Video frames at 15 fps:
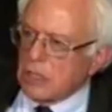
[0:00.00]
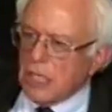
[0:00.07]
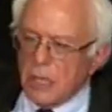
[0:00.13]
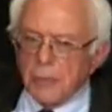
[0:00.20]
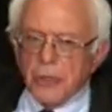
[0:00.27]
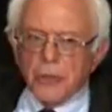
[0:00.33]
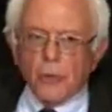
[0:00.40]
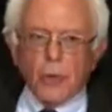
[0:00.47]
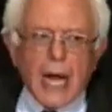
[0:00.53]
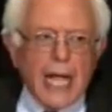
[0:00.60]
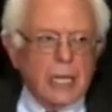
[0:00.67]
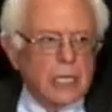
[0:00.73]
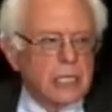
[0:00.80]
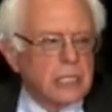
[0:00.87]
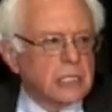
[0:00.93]
some of the
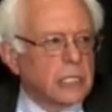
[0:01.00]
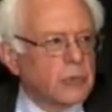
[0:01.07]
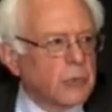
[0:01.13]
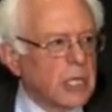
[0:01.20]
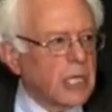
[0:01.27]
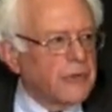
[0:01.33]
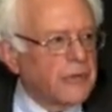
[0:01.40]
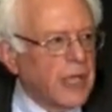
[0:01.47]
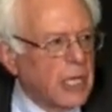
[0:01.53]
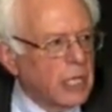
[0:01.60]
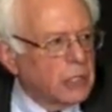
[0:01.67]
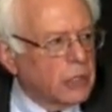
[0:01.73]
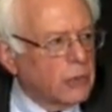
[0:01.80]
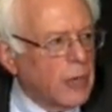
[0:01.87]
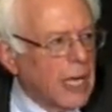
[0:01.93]
rallies that we have
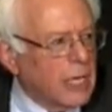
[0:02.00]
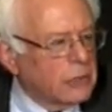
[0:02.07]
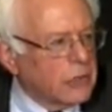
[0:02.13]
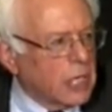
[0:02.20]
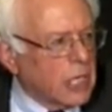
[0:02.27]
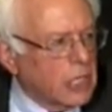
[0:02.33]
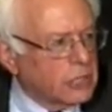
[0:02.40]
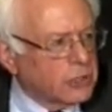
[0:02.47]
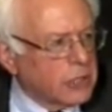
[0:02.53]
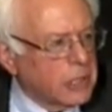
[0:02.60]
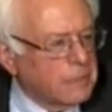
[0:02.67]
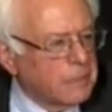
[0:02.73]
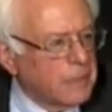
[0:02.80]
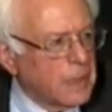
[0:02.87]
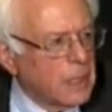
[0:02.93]
held around the country,
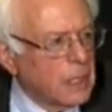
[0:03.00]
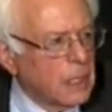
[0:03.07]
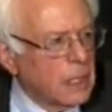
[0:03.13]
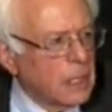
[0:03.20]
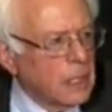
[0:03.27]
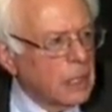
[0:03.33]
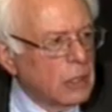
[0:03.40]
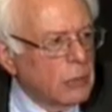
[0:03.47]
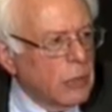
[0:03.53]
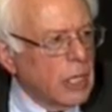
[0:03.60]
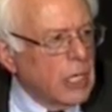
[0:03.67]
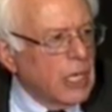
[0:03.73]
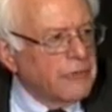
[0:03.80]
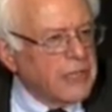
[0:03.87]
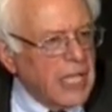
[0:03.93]
where
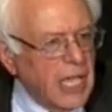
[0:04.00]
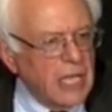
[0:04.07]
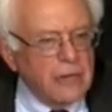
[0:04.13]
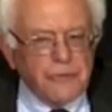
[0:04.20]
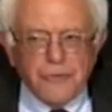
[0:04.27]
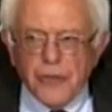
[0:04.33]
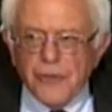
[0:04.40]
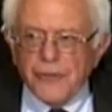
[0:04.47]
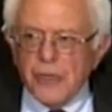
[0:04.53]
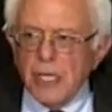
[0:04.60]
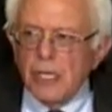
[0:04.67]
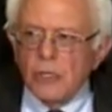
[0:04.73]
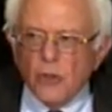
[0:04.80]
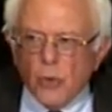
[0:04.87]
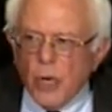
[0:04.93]
you have 10,
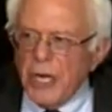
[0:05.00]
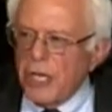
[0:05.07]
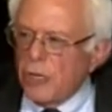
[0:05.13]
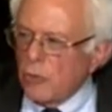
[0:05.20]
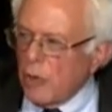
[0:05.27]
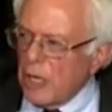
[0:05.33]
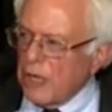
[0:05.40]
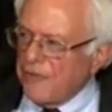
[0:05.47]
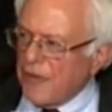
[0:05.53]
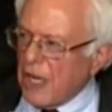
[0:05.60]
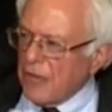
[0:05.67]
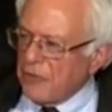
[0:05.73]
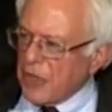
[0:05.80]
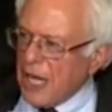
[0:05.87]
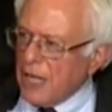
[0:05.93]
15, 20,
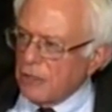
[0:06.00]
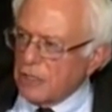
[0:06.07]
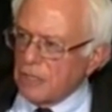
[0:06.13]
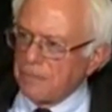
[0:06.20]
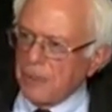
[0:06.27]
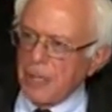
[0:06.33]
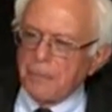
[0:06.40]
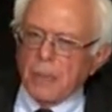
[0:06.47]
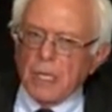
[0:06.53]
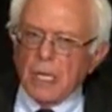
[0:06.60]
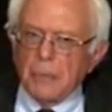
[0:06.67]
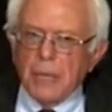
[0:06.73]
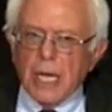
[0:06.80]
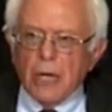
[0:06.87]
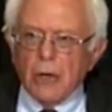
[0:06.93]
25,000 people
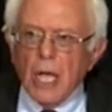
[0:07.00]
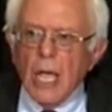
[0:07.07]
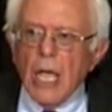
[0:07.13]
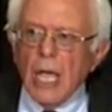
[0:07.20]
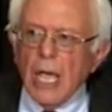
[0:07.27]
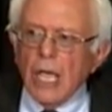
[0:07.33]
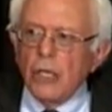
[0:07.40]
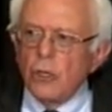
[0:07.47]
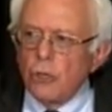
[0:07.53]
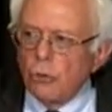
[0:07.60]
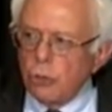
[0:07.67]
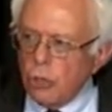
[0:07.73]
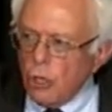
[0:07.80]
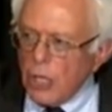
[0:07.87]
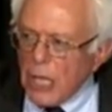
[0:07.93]
coming out, and
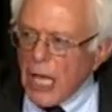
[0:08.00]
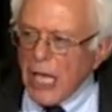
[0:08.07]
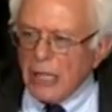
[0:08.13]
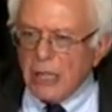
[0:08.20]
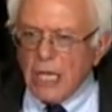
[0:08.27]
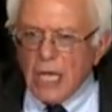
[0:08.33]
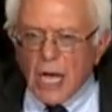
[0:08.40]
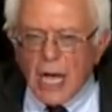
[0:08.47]
you look at the